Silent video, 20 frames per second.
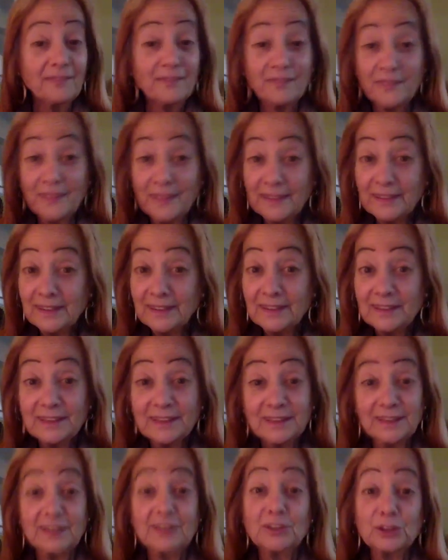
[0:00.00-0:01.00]
This
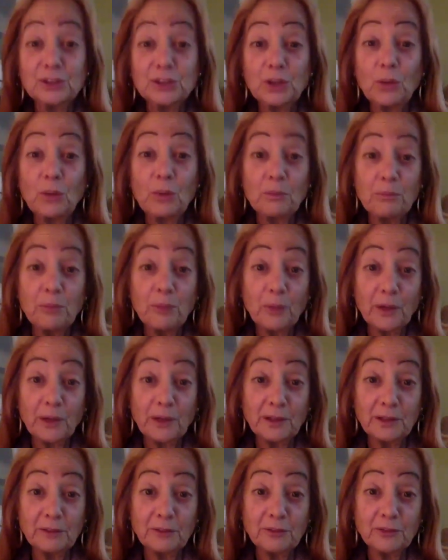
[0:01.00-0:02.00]
is so
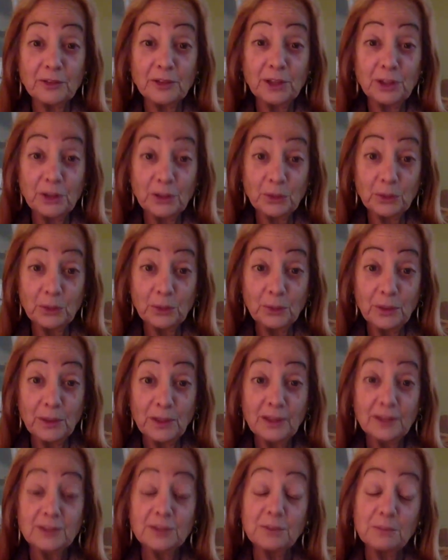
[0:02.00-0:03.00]
important for you
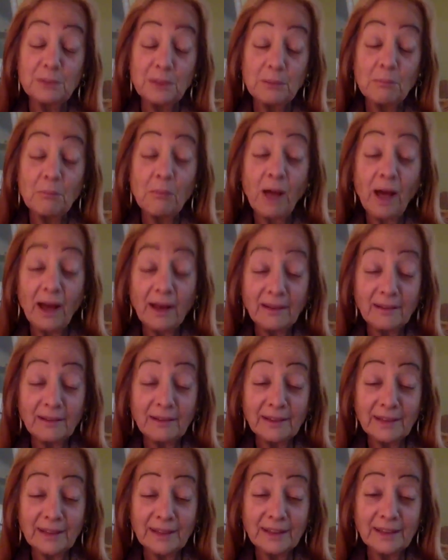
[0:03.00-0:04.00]
to be
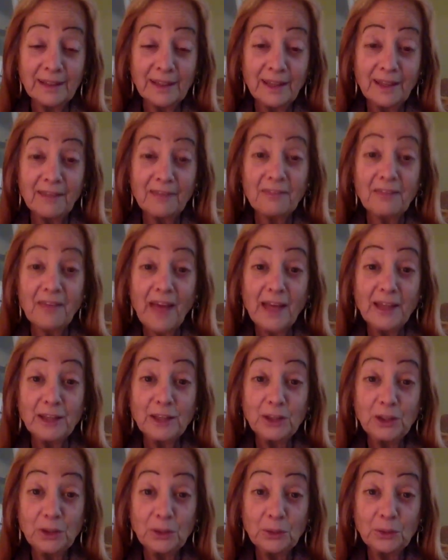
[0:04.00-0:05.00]
modeling that
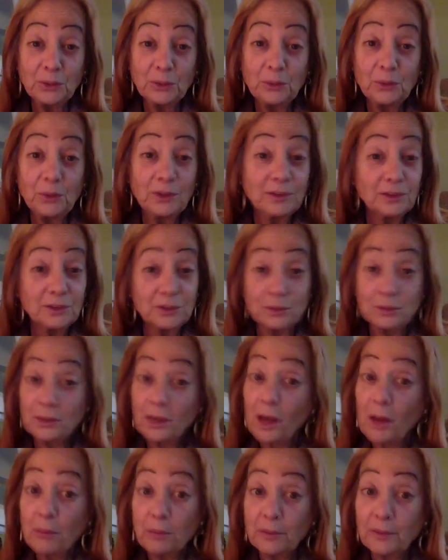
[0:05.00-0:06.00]
you do
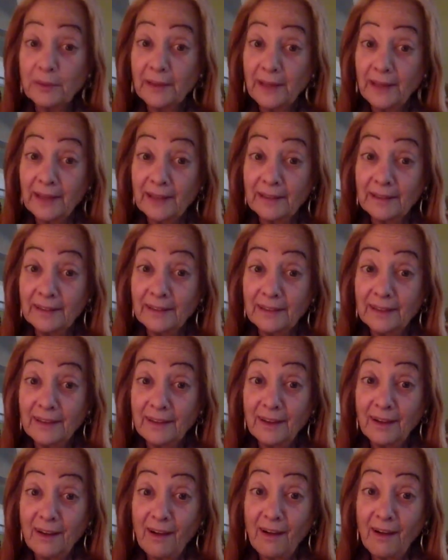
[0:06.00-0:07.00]
not plan
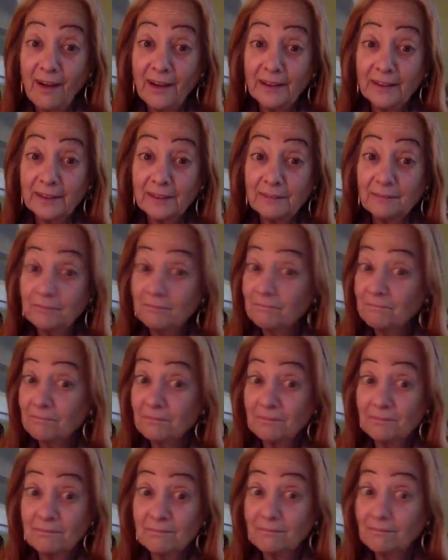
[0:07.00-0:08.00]
on
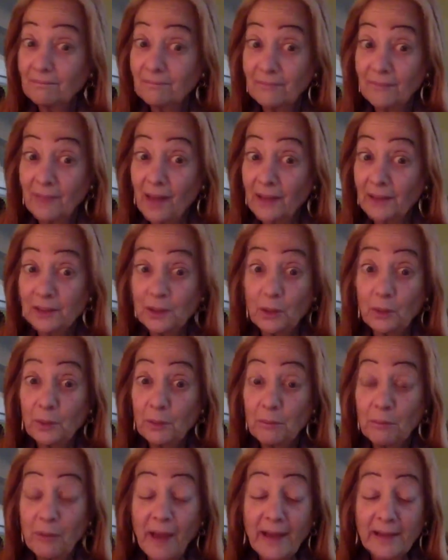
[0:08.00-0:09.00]
going
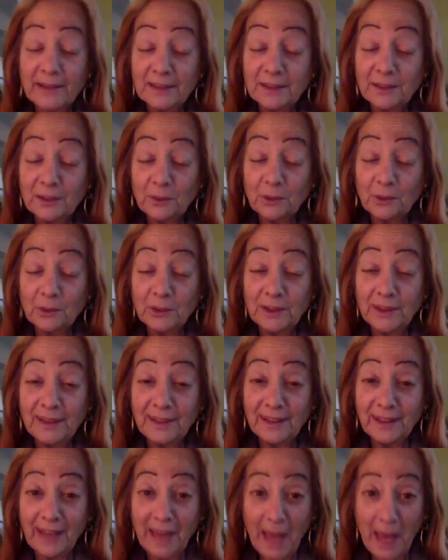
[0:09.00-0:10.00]
back to your old
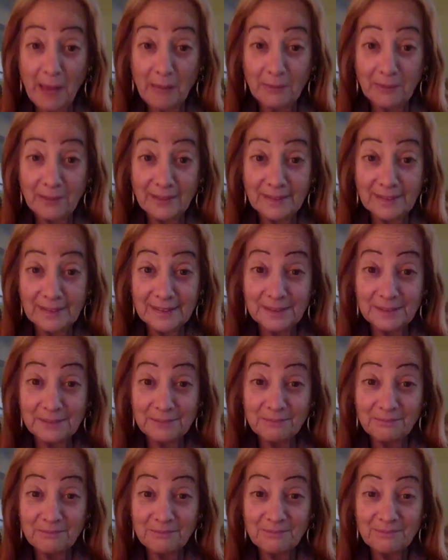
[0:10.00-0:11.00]
eating habits.
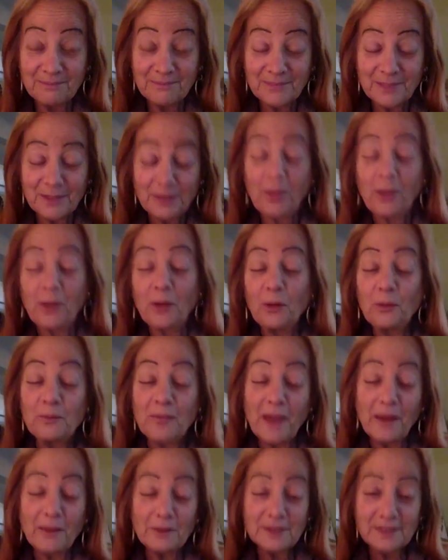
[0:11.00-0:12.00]
So I hope
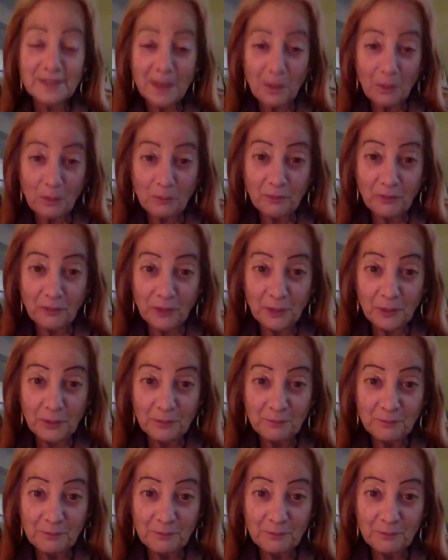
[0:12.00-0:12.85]
that was helpful.